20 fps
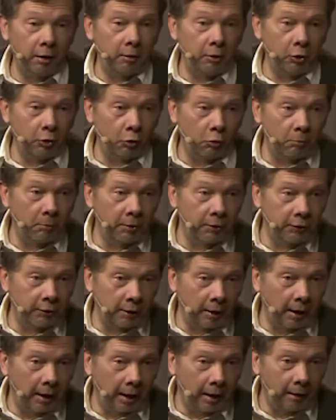humans
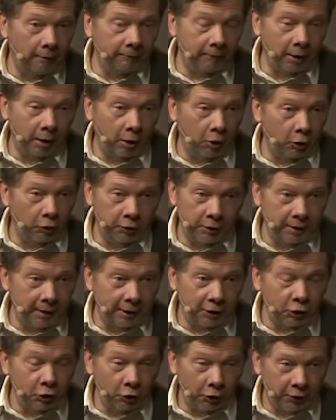alive now
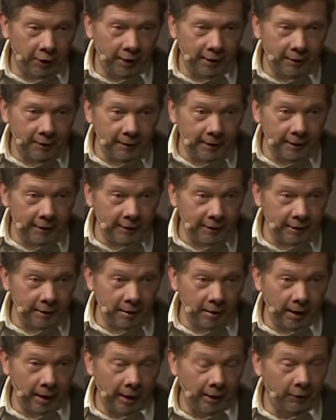does not exist.
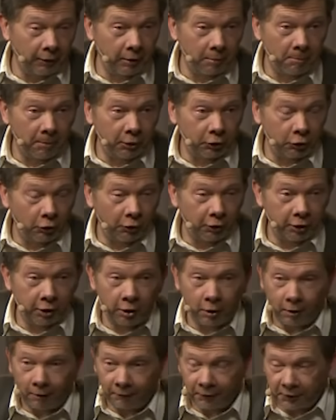And the majority
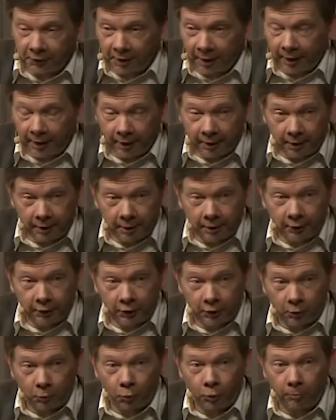of
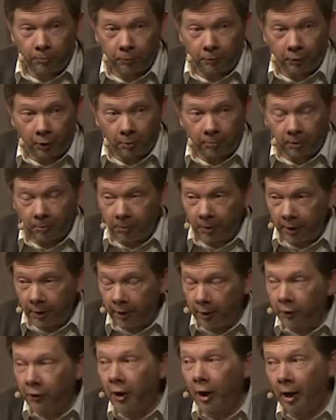scientists would probably,
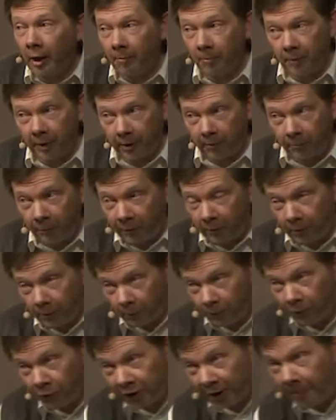there are
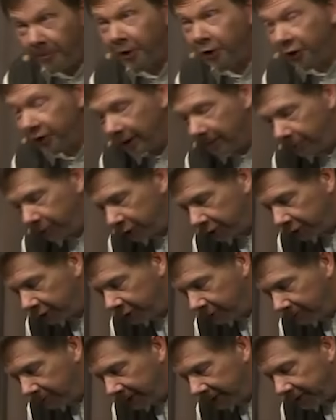some
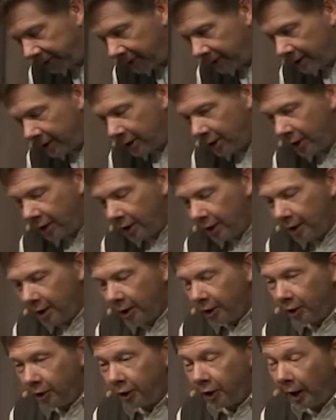exceptions, but
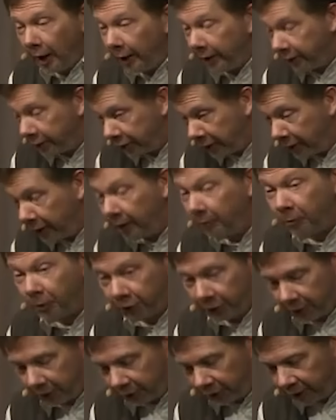Einstein was
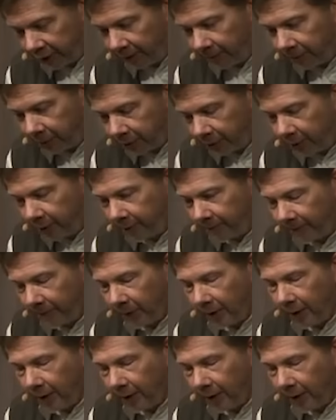an exception.